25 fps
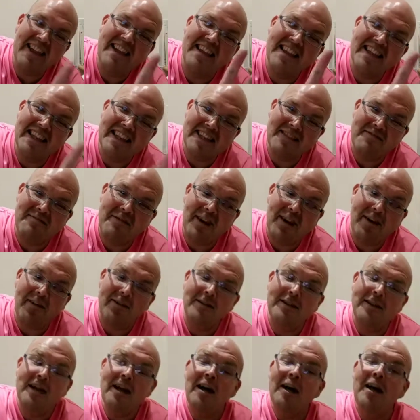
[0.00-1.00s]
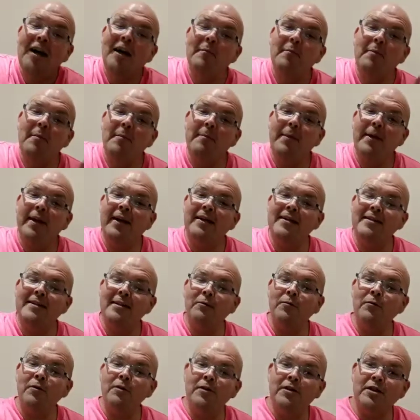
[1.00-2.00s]
other smells, but because I
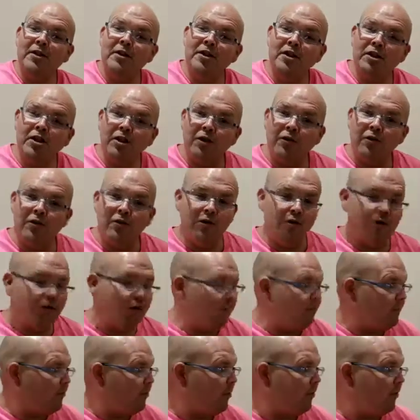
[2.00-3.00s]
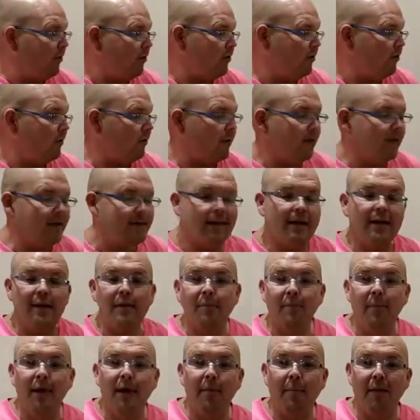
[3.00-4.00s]
want to show you the products in
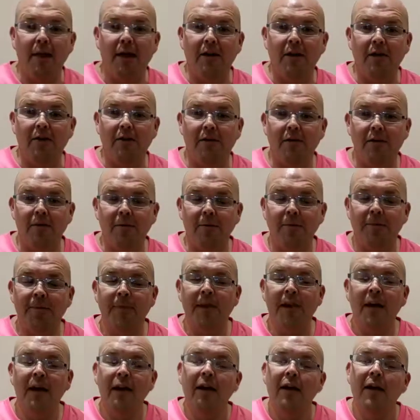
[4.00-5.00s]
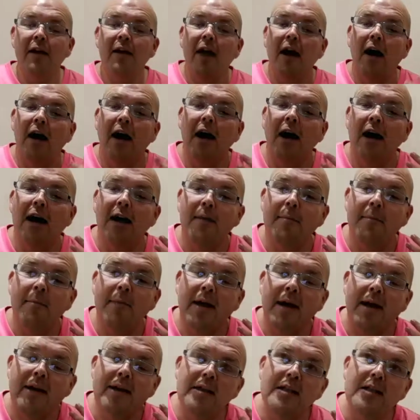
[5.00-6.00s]
my bathroom.
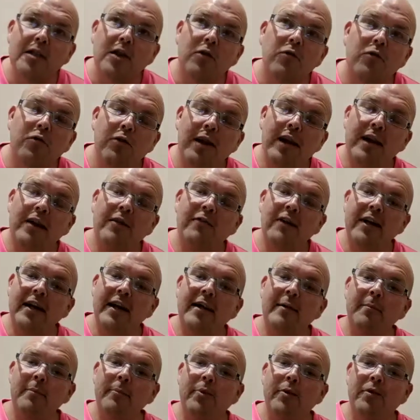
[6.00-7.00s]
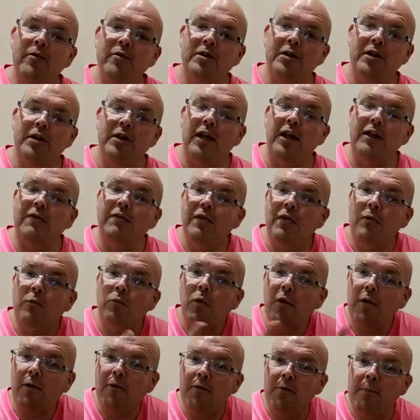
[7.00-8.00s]
So really, really important.
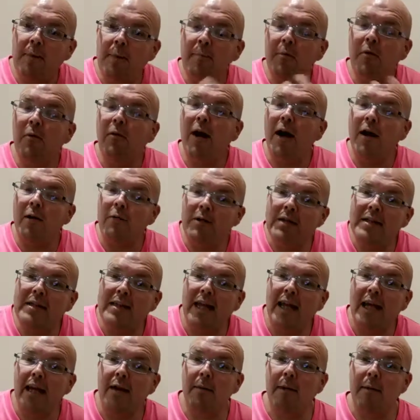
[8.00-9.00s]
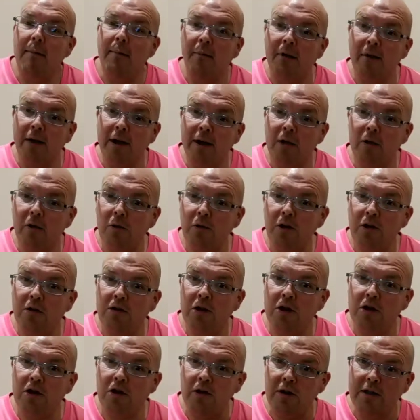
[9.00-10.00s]
Remember what I was saying about putting all those
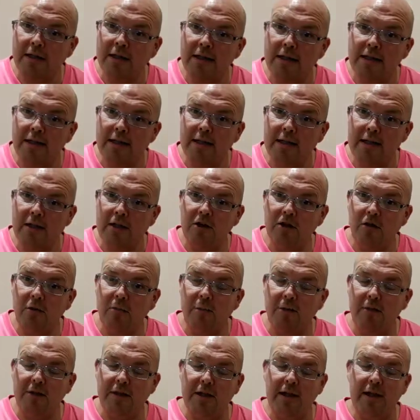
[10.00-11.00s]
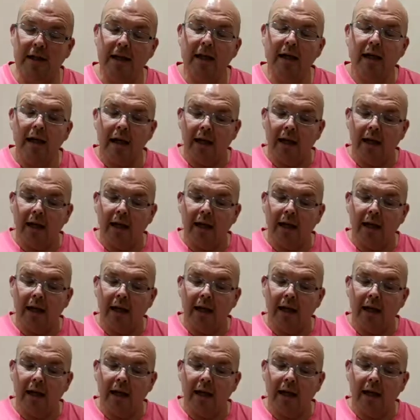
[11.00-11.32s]
toxins into your body.